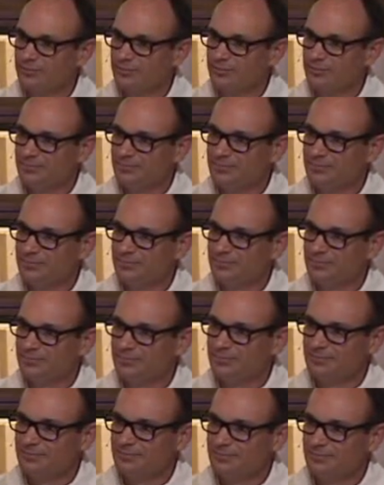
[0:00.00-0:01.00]

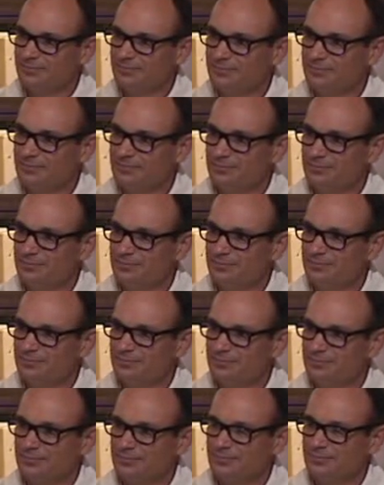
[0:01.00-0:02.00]

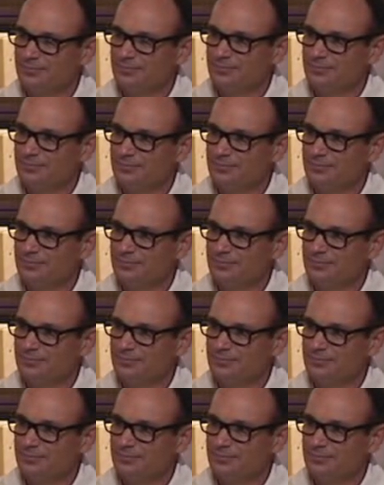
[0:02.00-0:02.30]
No one is speaking in this clip.